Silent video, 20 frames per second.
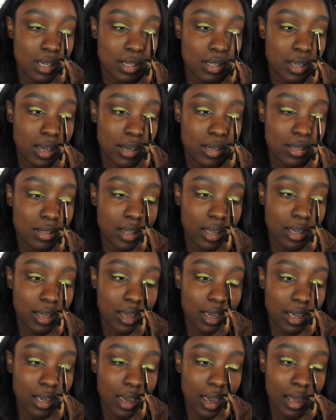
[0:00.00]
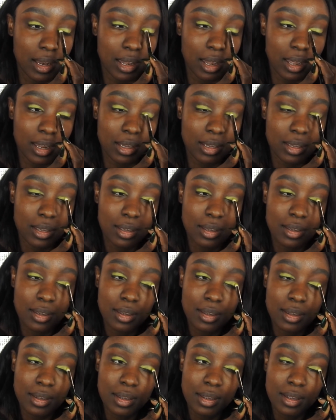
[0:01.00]
Like, that, like, it kind of like
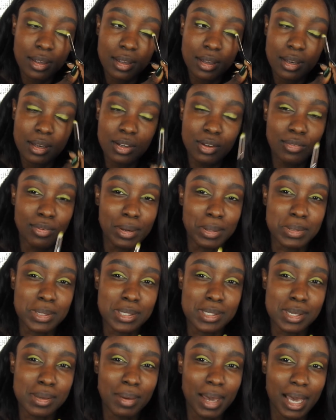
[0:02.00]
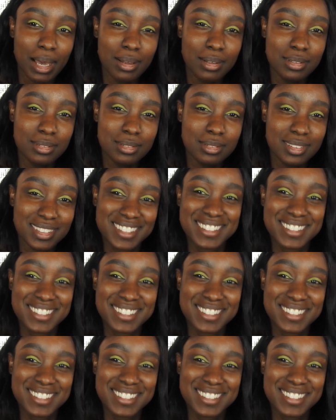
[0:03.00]
grosses you out.